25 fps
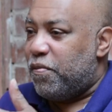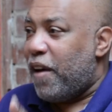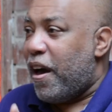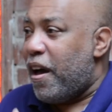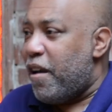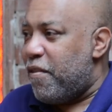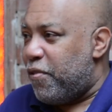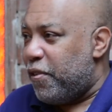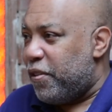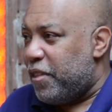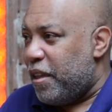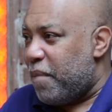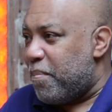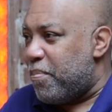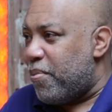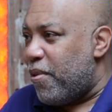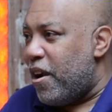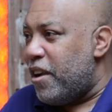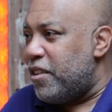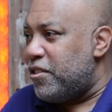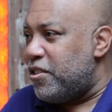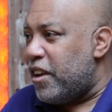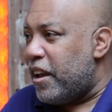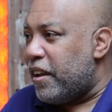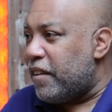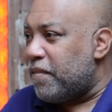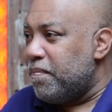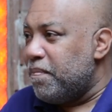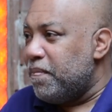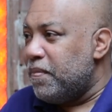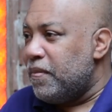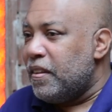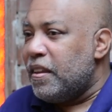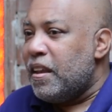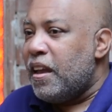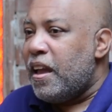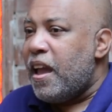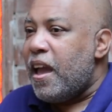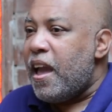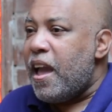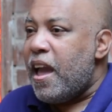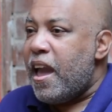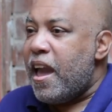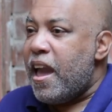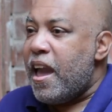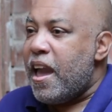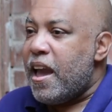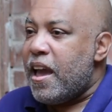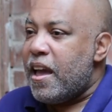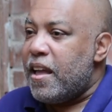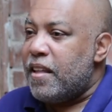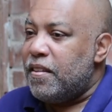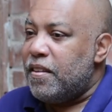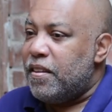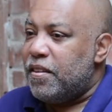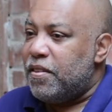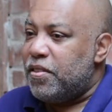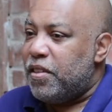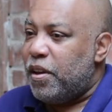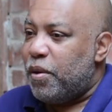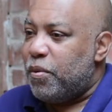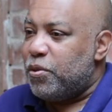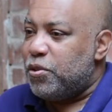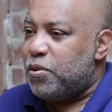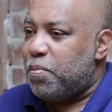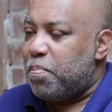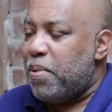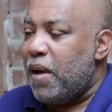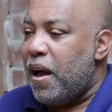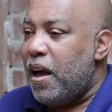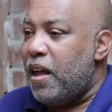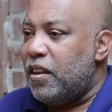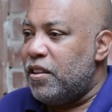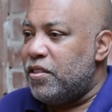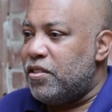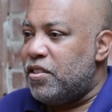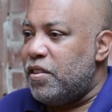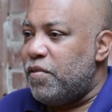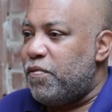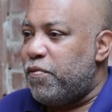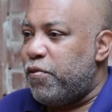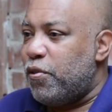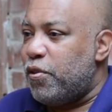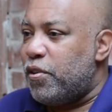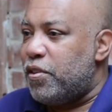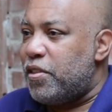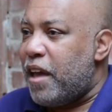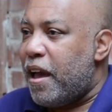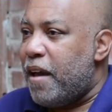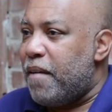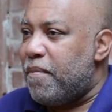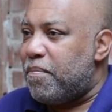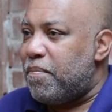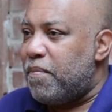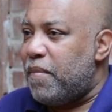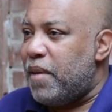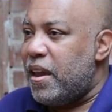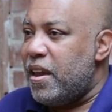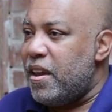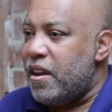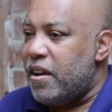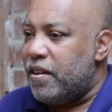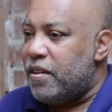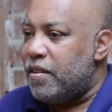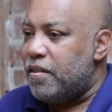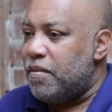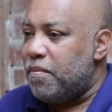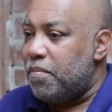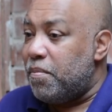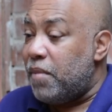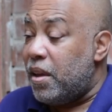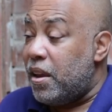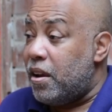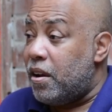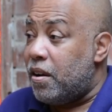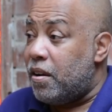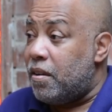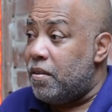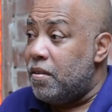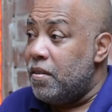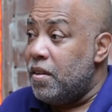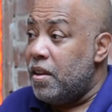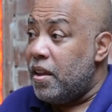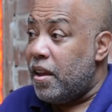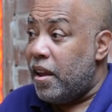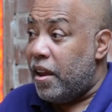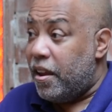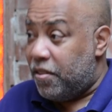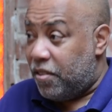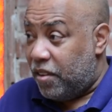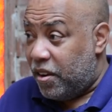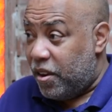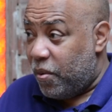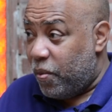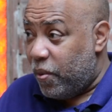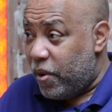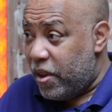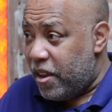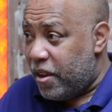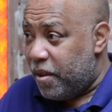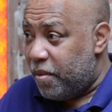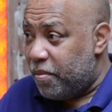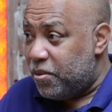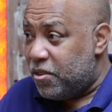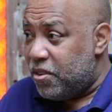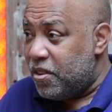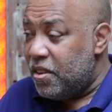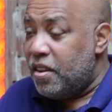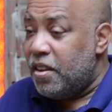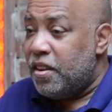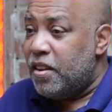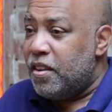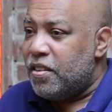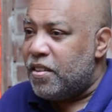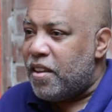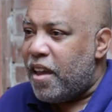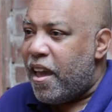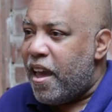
to vie for that project. And there was policy for that mayor, Mayor Anthony Williams,